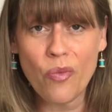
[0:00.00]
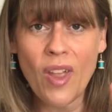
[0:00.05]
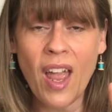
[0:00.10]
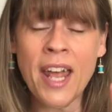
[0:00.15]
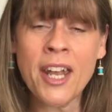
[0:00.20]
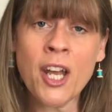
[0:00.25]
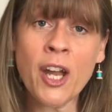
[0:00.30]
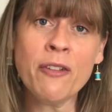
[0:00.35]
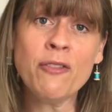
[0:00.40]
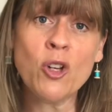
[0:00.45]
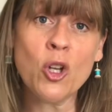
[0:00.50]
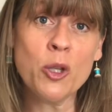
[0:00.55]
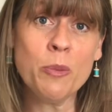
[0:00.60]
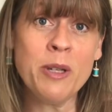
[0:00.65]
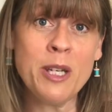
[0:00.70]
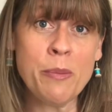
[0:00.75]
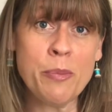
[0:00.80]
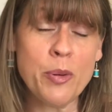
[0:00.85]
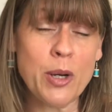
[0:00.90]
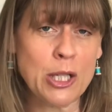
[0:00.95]
And I've got them
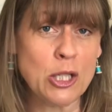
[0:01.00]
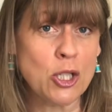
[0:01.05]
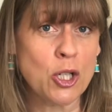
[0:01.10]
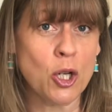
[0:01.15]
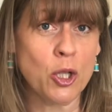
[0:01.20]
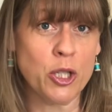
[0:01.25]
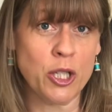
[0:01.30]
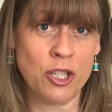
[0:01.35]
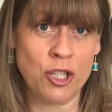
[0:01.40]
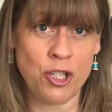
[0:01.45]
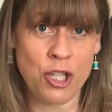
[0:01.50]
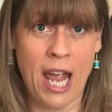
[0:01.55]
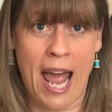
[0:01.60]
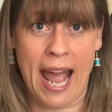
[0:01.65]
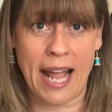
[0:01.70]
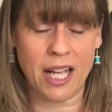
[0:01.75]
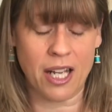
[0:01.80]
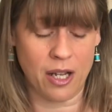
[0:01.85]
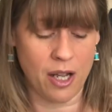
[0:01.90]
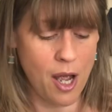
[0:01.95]
in a brushed cotton
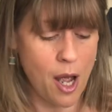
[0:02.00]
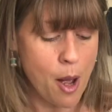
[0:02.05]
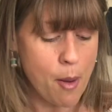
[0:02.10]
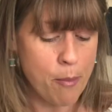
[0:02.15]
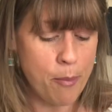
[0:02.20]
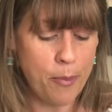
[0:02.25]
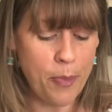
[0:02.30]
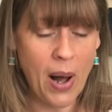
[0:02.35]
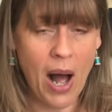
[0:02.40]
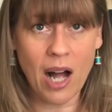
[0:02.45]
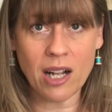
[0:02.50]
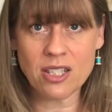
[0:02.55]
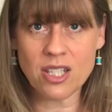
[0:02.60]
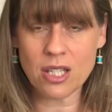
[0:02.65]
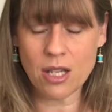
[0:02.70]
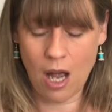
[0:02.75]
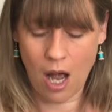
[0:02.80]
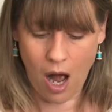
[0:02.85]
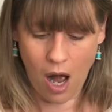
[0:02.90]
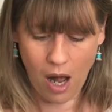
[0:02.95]
check.
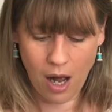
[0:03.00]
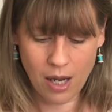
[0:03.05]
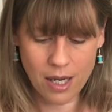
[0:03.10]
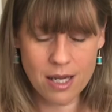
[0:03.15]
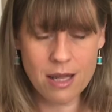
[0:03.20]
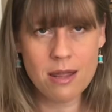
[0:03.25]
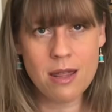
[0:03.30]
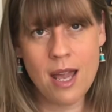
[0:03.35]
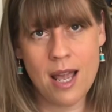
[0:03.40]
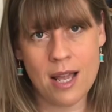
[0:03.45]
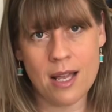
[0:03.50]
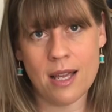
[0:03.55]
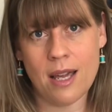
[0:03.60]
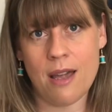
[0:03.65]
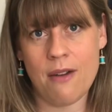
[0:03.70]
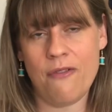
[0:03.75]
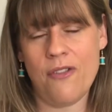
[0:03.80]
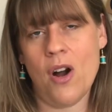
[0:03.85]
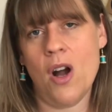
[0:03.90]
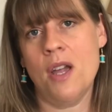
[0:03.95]
But I think
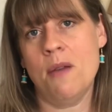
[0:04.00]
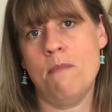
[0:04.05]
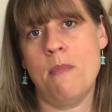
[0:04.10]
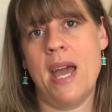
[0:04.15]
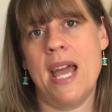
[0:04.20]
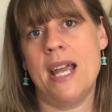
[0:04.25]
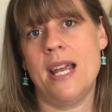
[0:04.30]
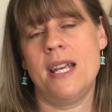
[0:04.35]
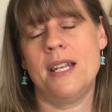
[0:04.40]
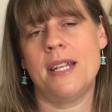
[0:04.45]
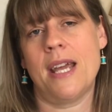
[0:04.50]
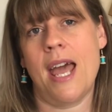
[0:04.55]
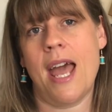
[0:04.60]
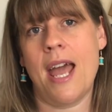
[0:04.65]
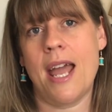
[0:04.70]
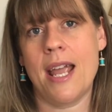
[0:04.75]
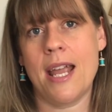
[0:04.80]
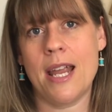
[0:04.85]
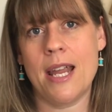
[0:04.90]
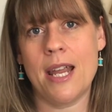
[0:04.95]
if I made
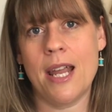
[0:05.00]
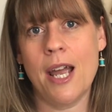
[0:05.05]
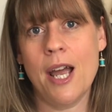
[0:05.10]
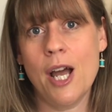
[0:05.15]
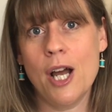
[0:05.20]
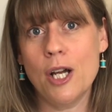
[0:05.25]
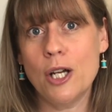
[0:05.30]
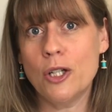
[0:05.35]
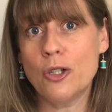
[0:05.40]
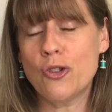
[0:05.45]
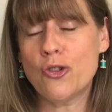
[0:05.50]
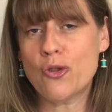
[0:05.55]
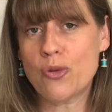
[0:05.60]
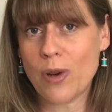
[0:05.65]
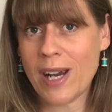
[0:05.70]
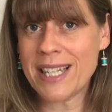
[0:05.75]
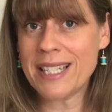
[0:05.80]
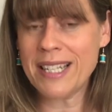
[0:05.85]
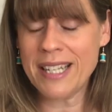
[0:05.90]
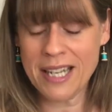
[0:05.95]
a
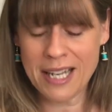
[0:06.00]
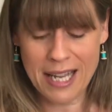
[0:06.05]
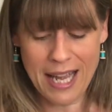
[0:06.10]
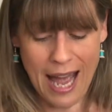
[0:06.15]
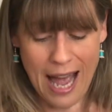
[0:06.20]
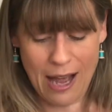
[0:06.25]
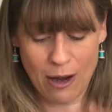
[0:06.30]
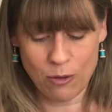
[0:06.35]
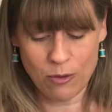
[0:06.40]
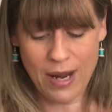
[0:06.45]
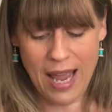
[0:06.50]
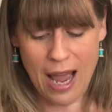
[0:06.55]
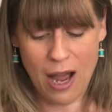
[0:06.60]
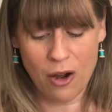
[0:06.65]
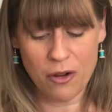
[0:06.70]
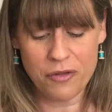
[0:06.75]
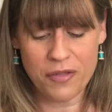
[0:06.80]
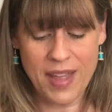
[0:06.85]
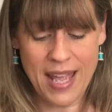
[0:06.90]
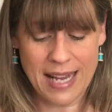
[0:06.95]
dressing gown
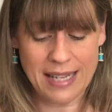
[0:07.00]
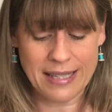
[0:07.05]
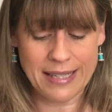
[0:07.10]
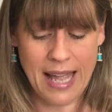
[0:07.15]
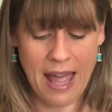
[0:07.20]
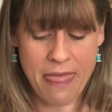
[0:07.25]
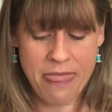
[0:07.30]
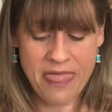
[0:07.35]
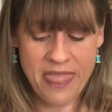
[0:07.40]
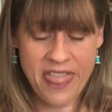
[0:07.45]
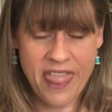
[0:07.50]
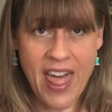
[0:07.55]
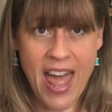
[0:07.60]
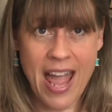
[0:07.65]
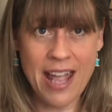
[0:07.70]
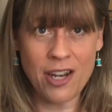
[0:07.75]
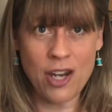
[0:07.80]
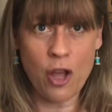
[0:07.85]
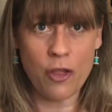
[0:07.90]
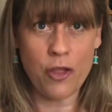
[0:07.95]
out of this and
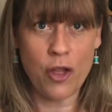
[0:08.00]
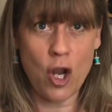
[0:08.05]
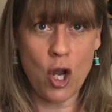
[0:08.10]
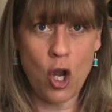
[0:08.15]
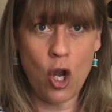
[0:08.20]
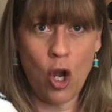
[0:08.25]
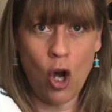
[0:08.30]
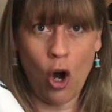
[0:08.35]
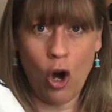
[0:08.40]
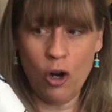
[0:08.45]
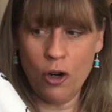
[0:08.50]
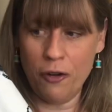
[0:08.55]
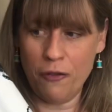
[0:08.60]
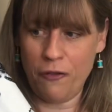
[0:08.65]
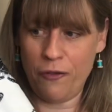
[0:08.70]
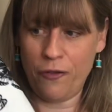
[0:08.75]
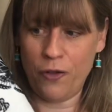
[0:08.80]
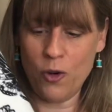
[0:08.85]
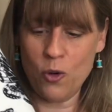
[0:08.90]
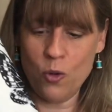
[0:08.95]
then the long
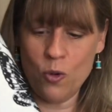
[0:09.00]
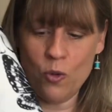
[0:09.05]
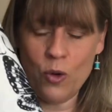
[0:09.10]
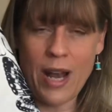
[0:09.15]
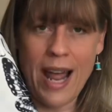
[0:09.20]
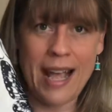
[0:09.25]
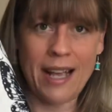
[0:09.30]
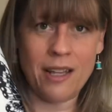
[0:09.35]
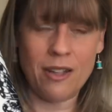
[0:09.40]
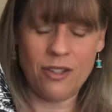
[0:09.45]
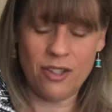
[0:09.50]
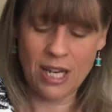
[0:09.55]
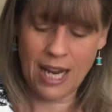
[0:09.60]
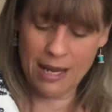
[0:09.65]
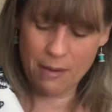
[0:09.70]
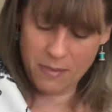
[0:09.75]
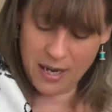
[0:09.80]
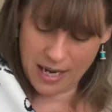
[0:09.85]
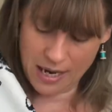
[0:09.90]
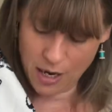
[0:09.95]
full length
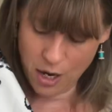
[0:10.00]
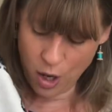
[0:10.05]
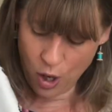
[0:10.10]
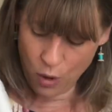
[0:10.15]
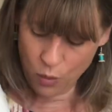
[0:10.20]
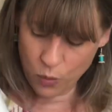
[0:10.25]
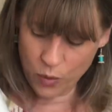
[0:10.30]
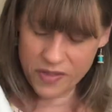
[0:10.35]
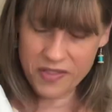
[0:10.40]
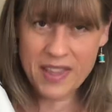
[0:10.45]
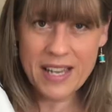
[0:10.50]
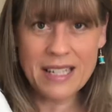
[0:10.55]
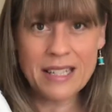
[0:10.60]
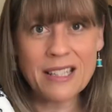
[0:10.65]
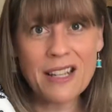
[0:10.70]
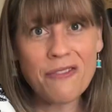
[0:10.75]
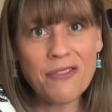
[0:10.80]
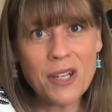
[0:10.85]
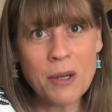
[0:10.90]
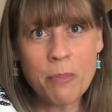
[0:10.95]
Jamie with
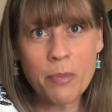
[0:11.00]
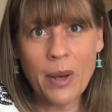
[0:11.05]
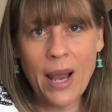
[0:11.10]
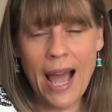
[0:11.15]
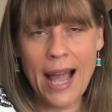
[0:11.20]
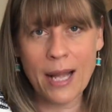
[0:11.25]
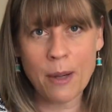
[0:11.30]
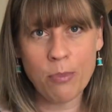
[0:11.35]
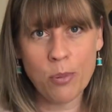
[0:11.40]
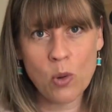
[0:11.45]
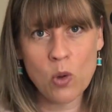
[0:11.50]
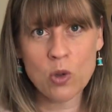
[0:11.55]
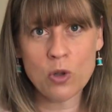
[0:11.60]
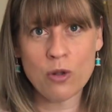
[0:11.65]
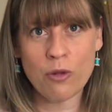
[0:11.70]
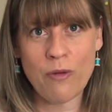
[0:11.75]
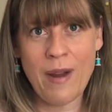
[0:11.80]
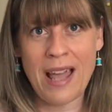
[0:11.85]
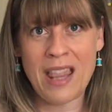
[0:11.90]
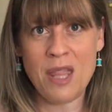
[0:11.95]
this lovely black
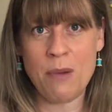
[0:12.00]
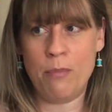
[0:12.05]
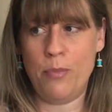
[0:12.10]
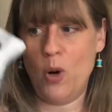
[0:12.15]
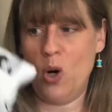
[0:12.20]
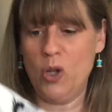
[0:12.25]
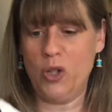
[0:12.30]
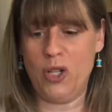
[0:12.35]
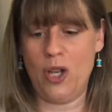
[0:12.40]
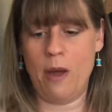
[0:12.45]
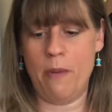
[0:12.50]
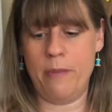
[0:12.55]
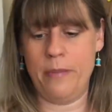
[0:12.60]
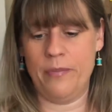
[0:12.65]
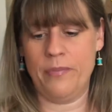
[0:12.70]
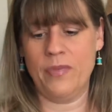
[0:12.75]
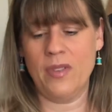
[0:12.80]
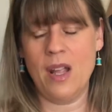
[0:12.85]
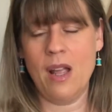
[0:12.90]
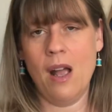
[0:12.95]
border around the bottom,